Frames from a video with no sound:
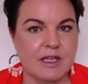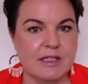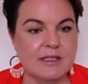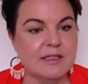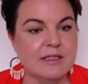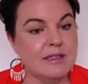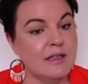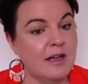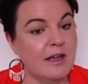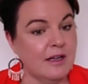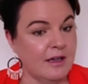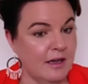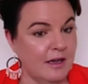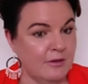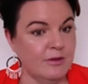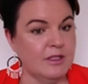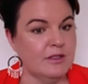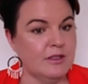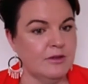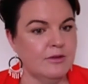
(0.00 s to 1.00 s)
like I
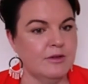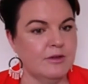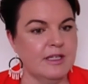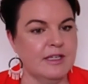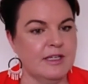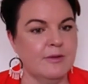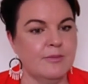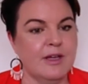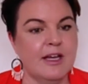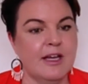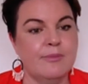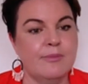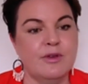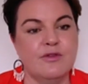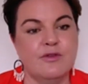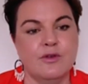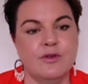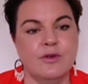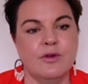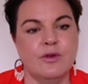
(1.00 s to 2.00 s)
was talking about
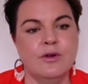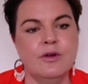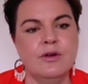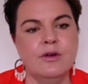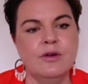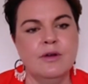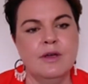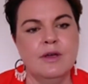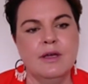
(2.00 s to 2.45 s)
before.